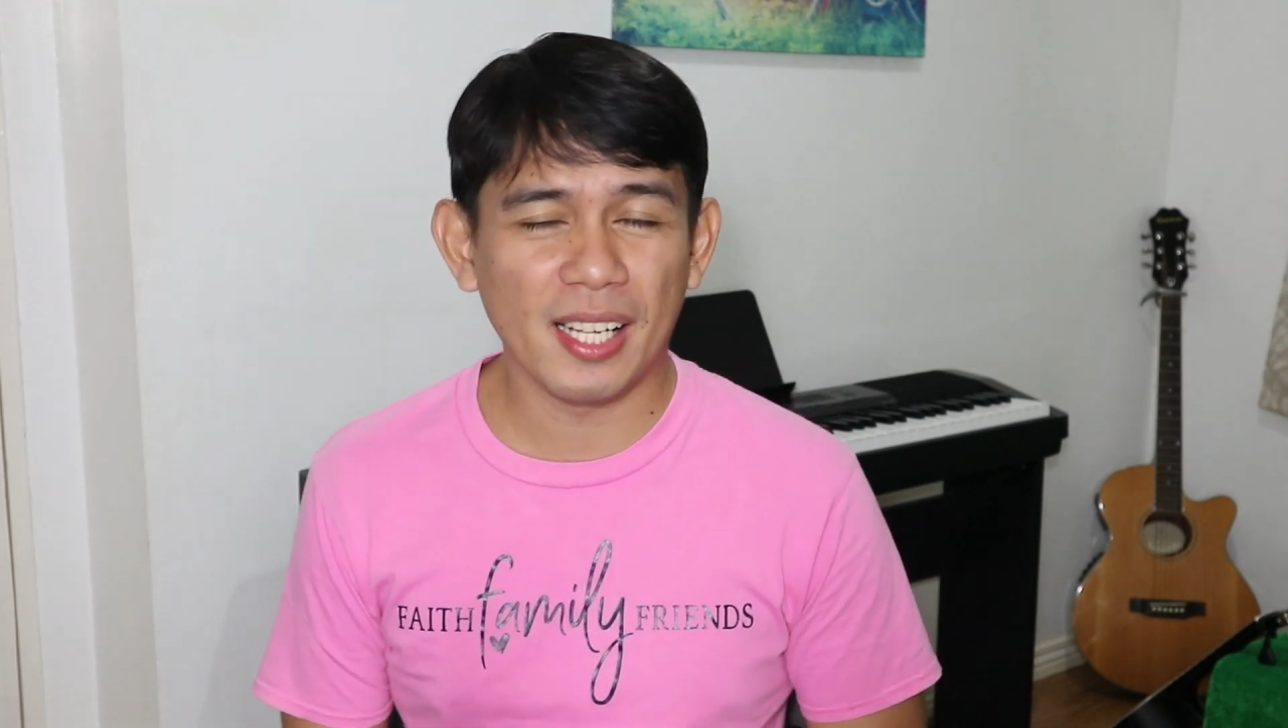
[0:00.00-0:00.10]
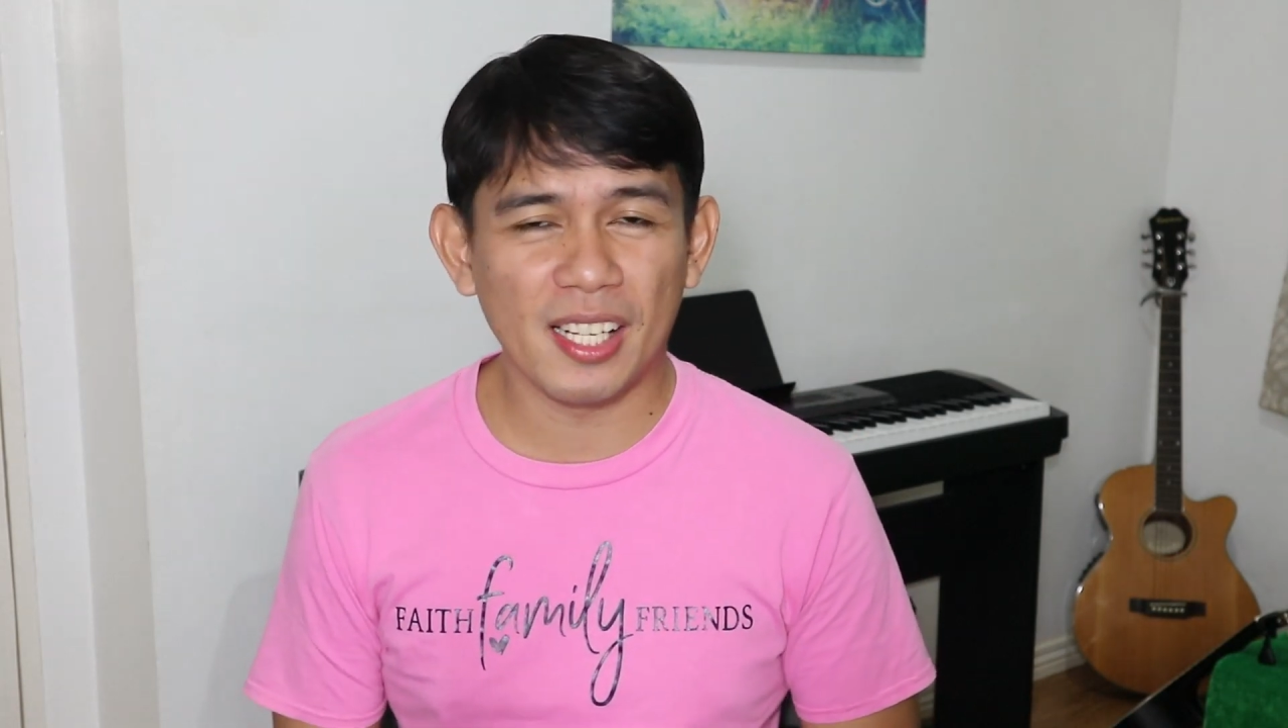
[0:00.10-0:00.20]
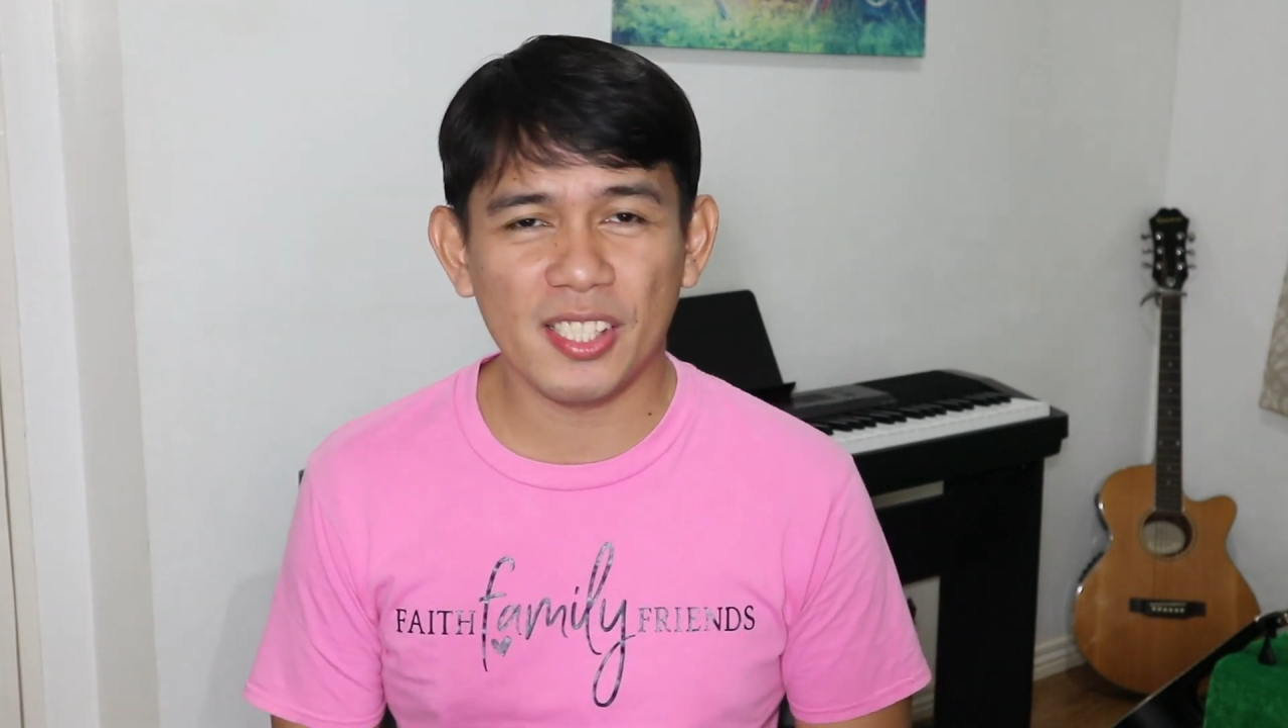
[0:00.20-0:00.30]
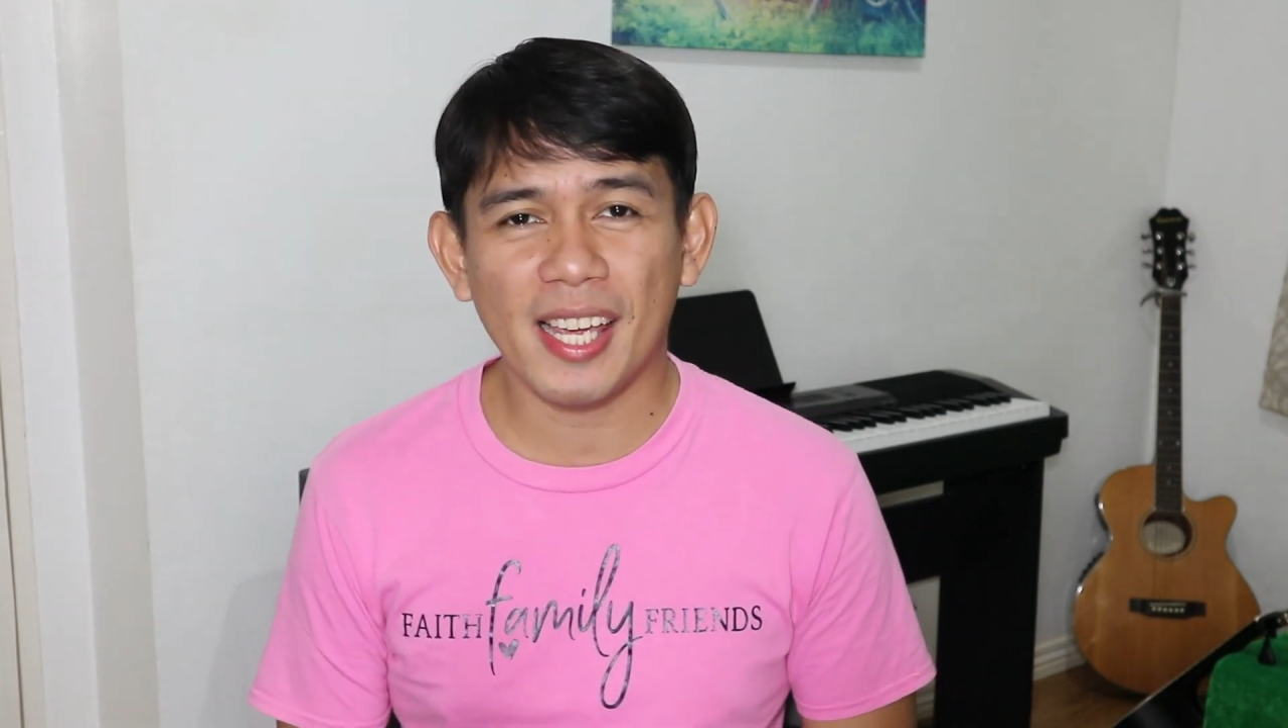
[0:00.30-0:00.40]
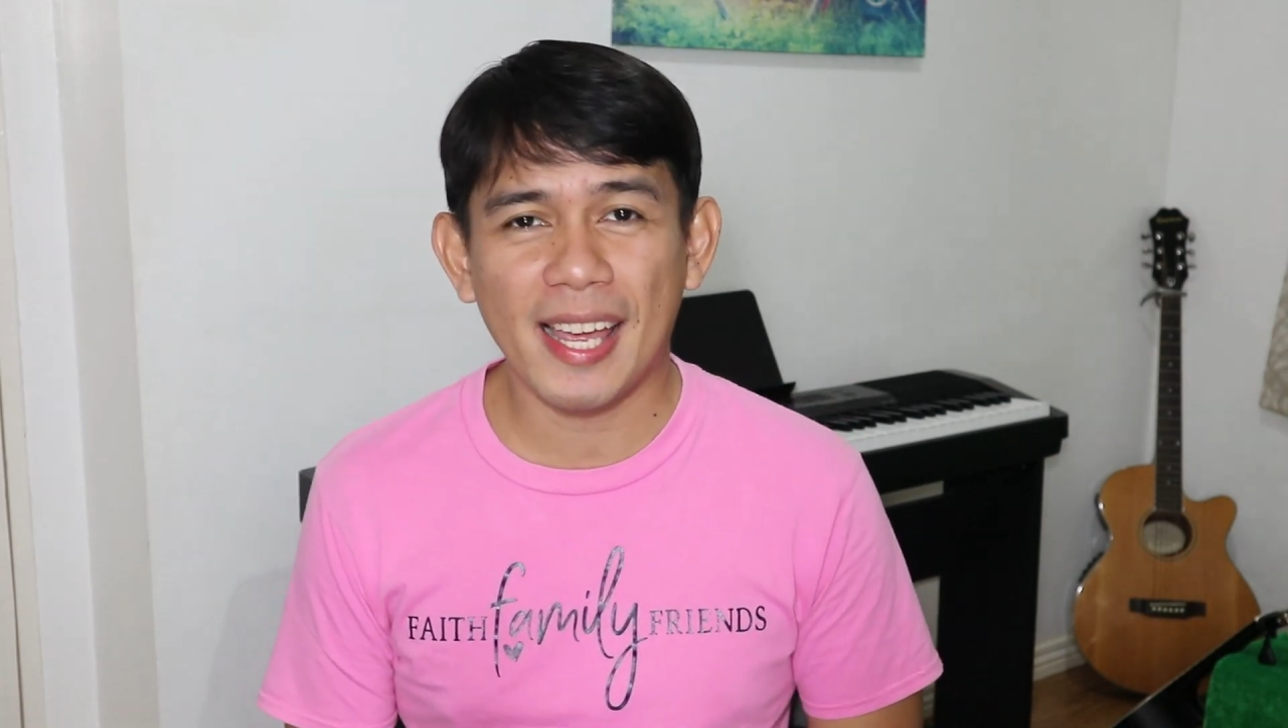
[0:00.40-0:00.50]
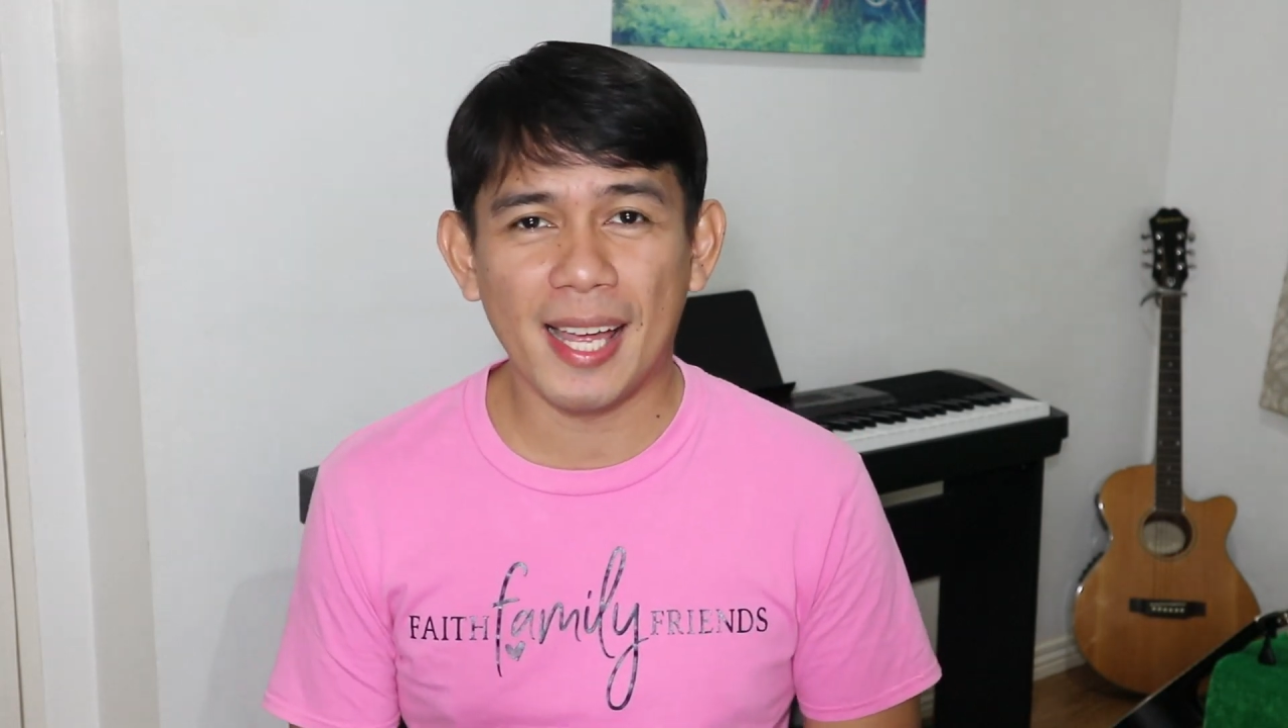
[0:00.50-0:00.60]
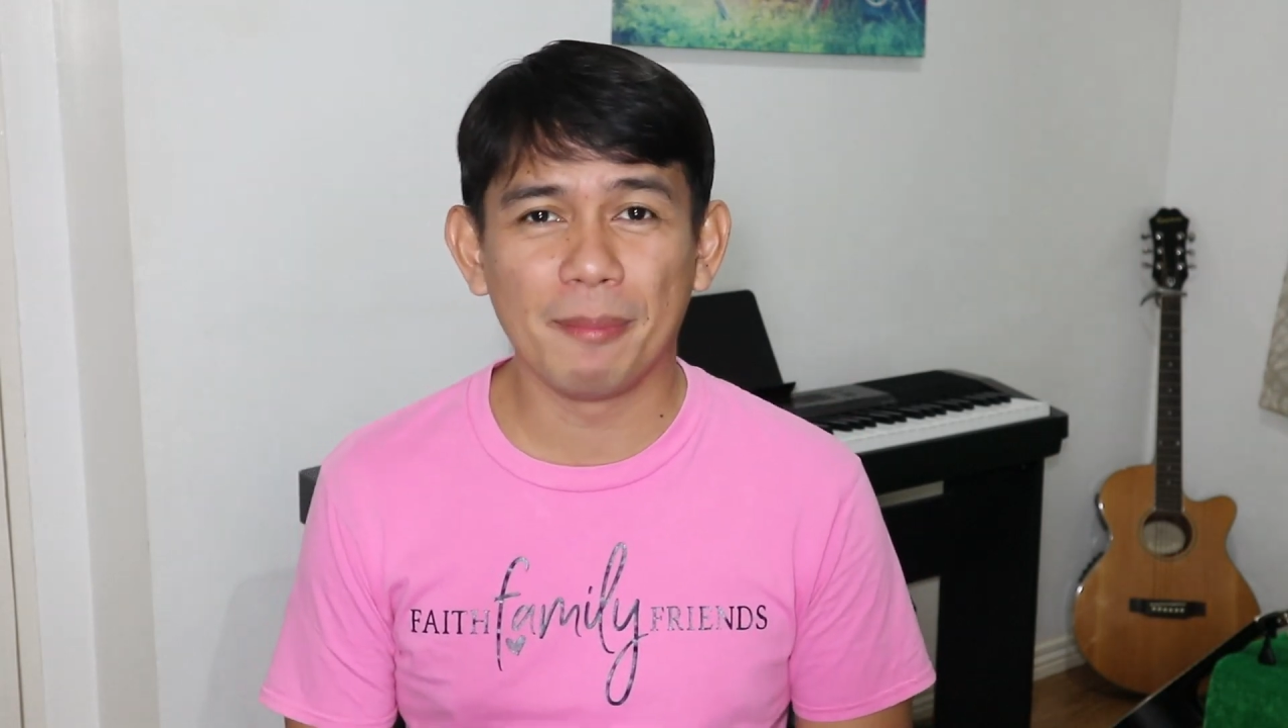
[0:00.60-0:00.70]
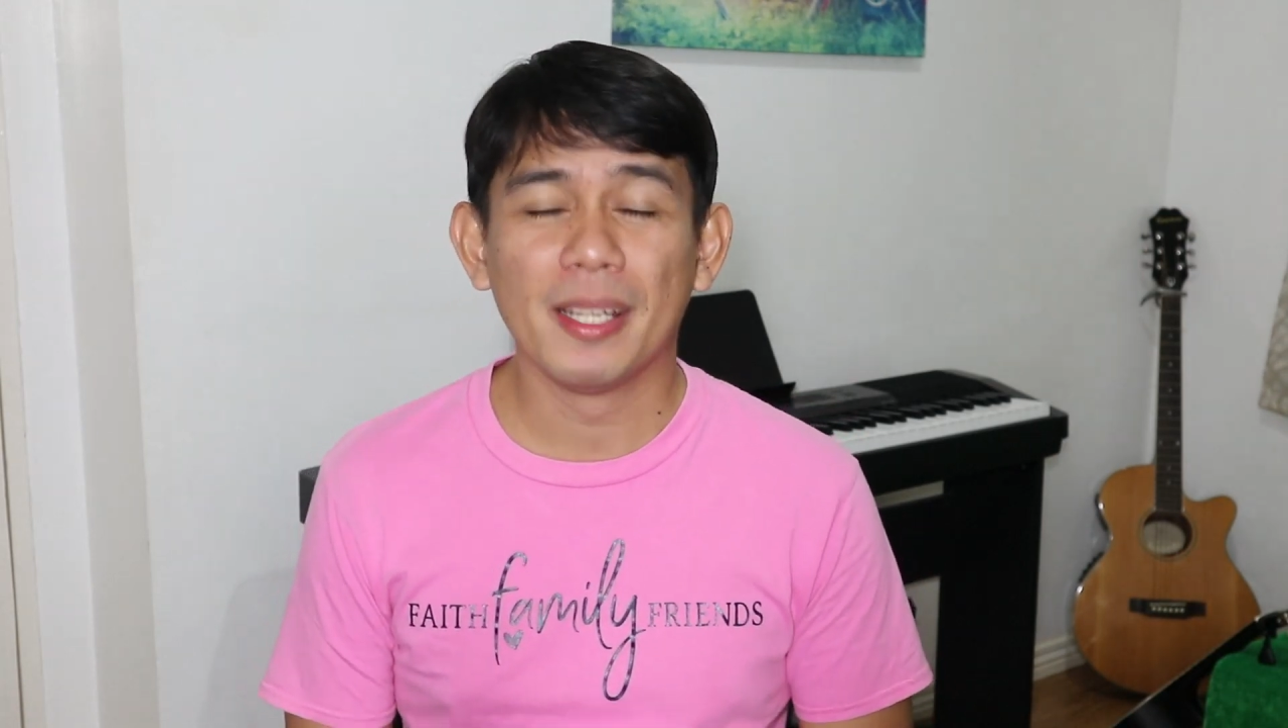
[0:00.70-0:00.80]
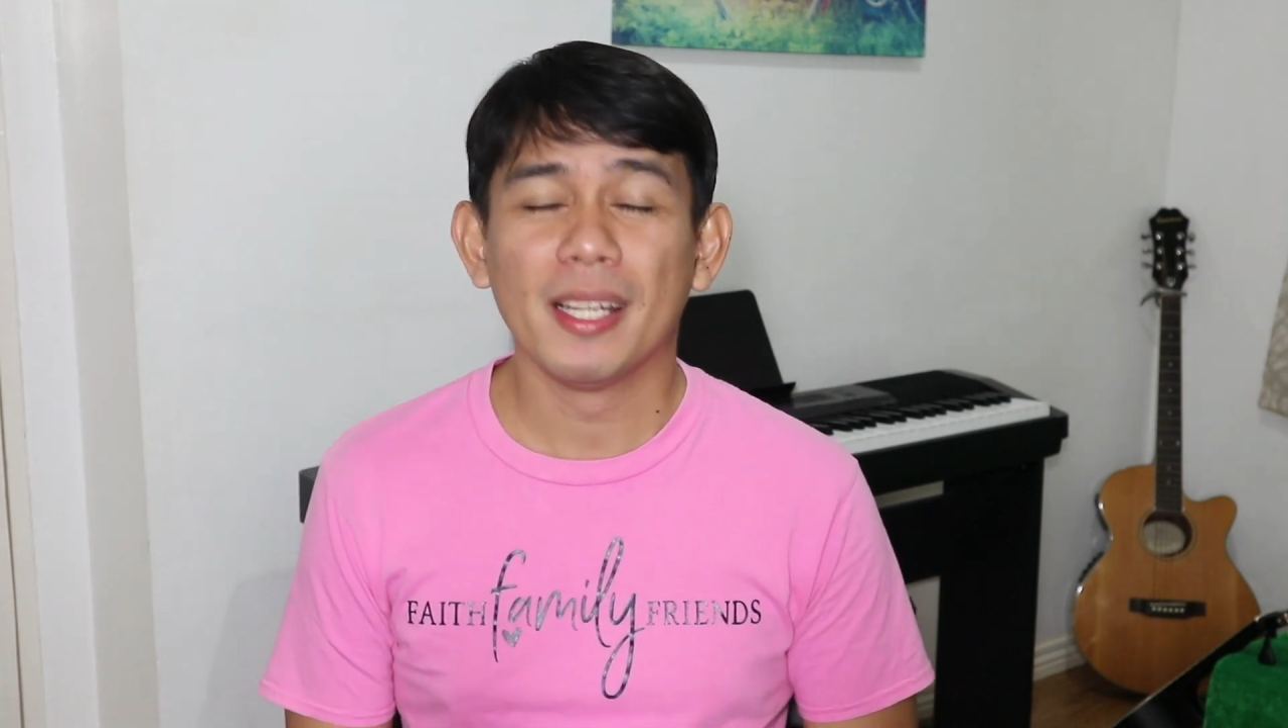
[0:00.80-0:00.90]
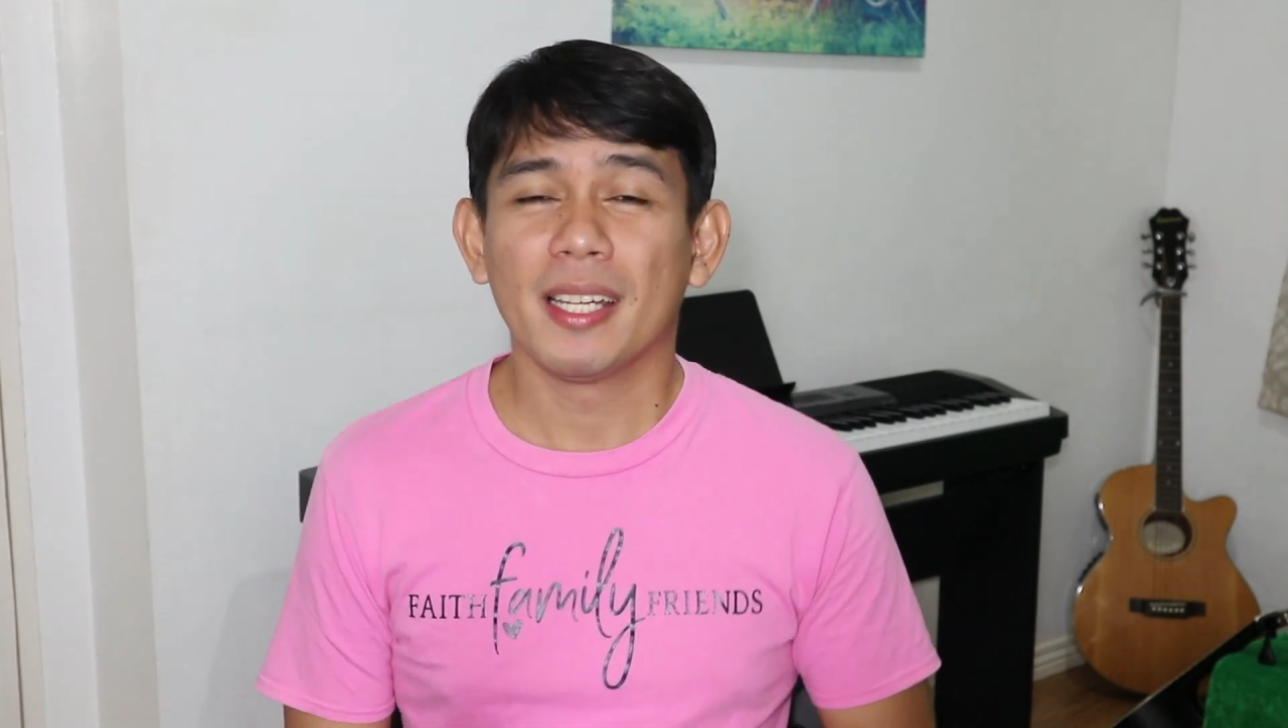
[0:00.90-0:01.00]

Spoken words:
knowledge I have